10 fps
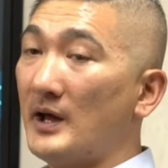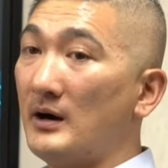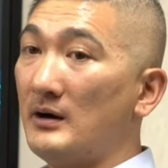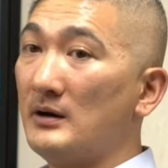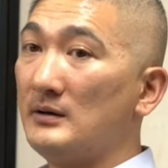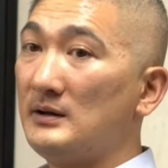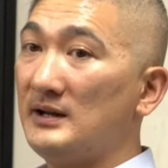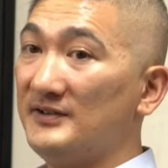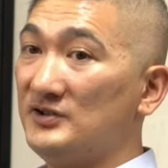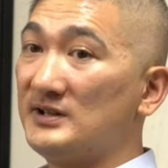scenario
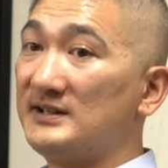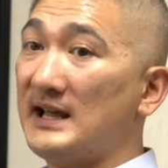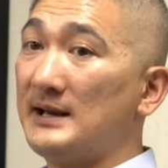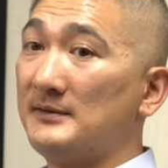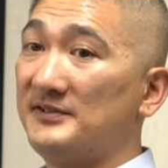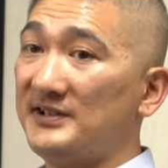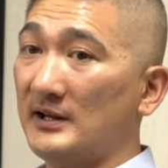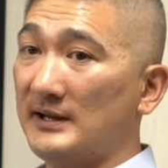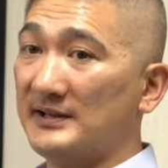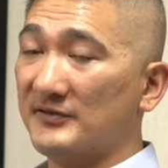is you can
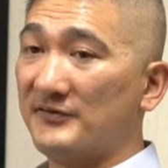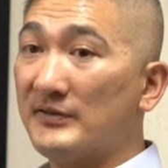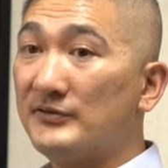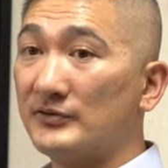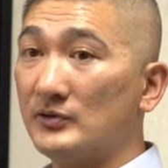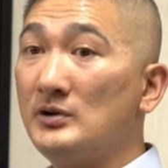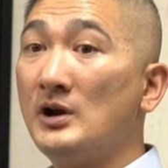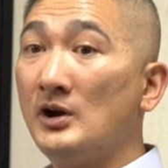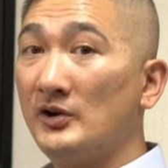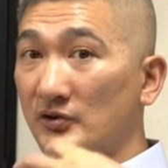sell it as a fund through,
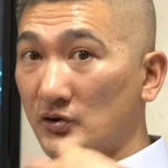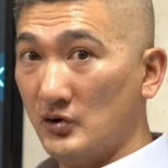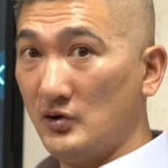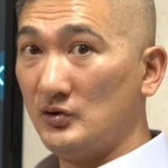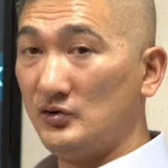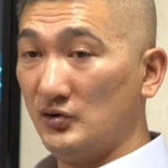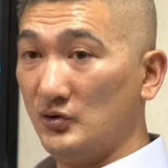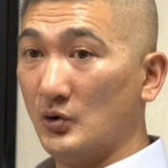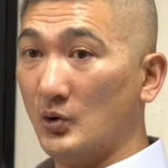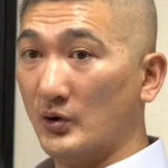so you
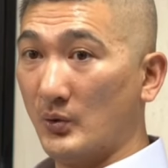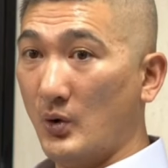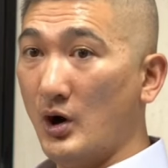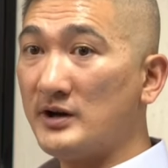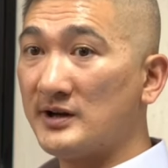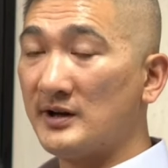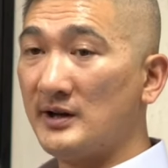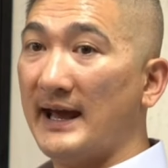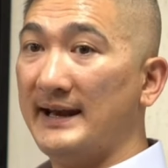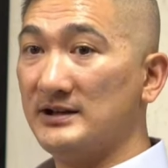do all the work
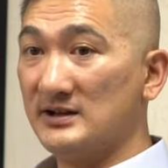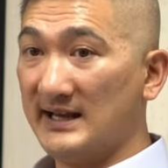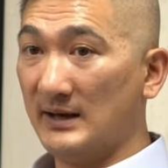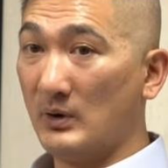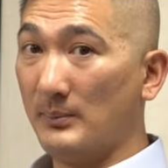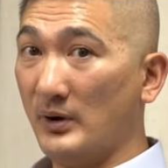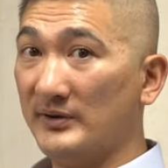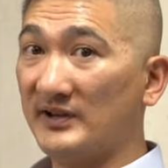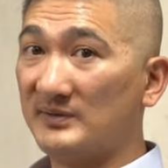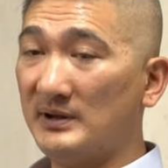and then you get
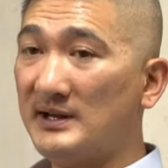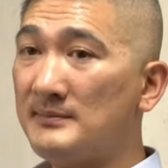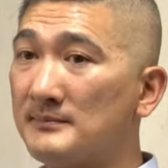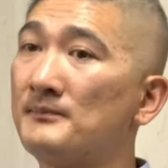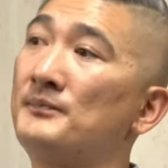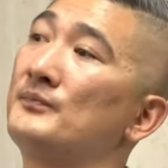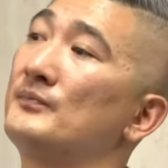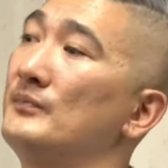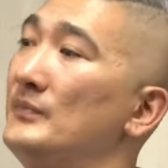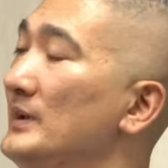1.6 million.
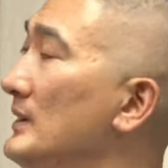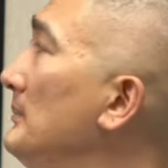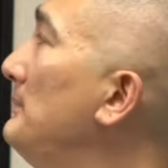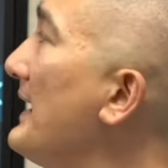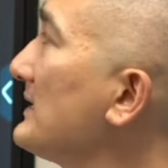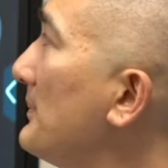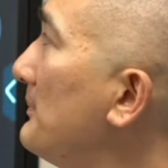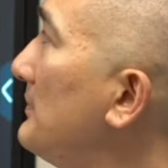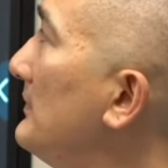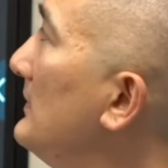The backup
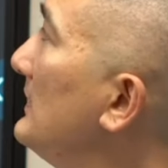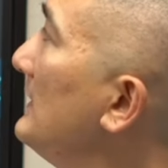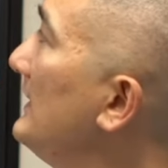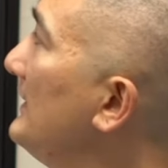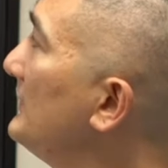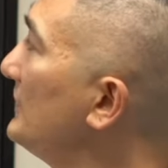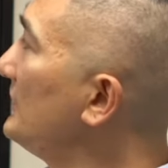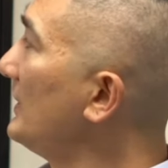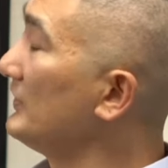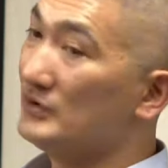is to
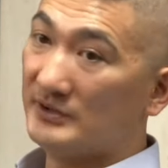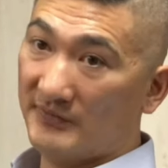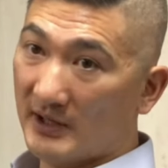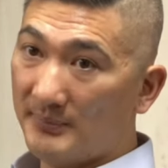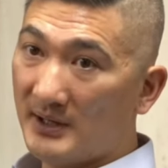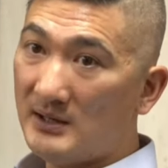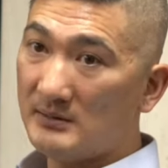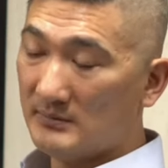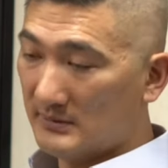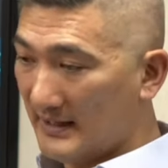sell it to a developer
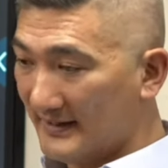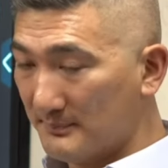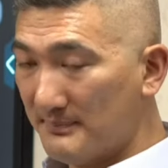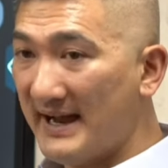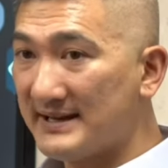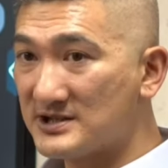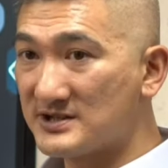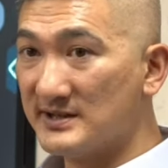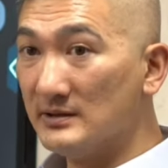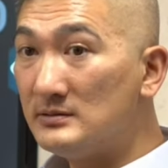as a
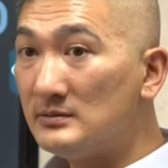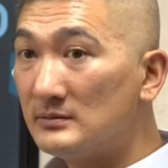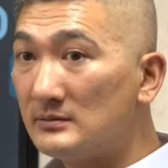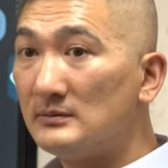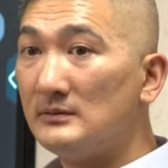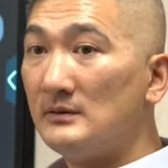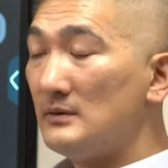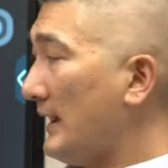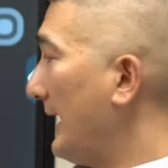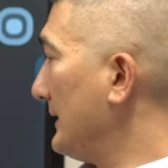package deal
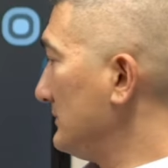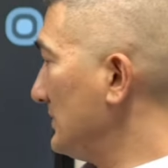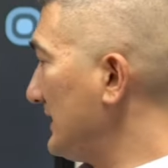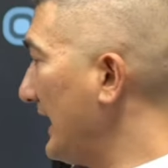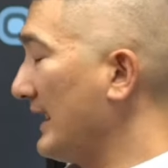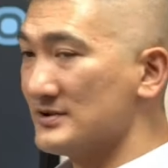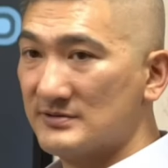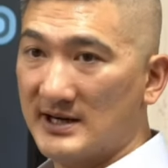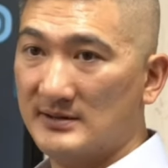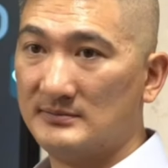and you get 800
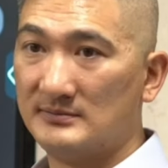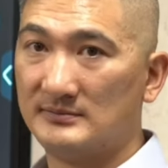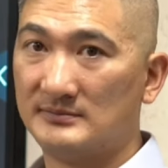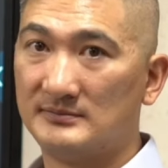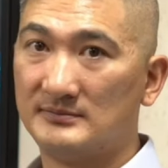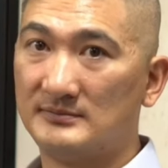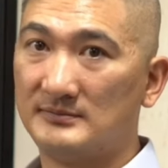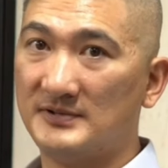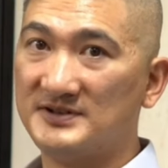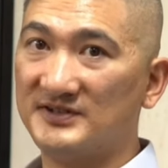grand,
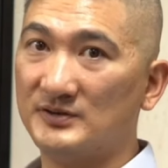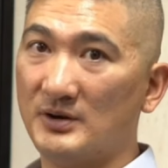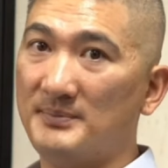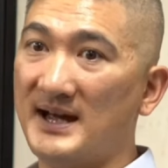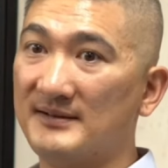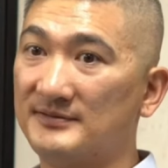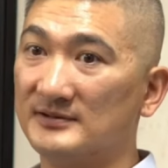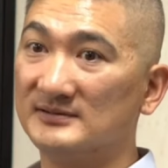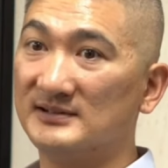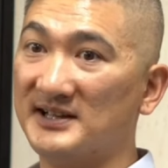which is still not bad for
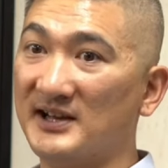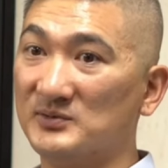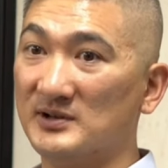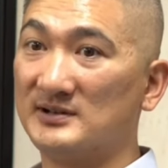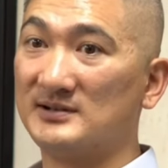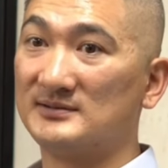a day's work.